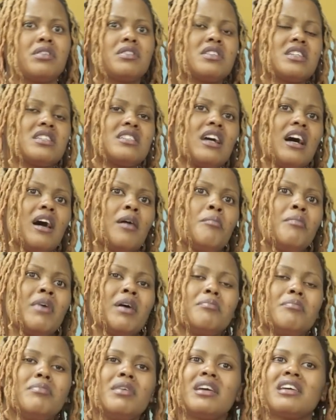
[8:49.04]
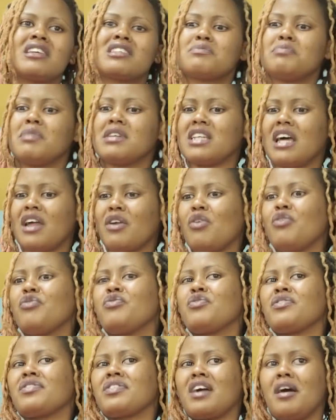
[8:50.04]
Teacher, maybe he's better off
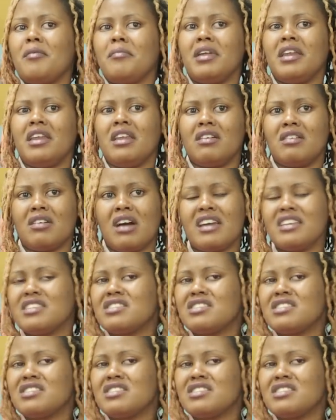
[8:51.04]
with Kamene.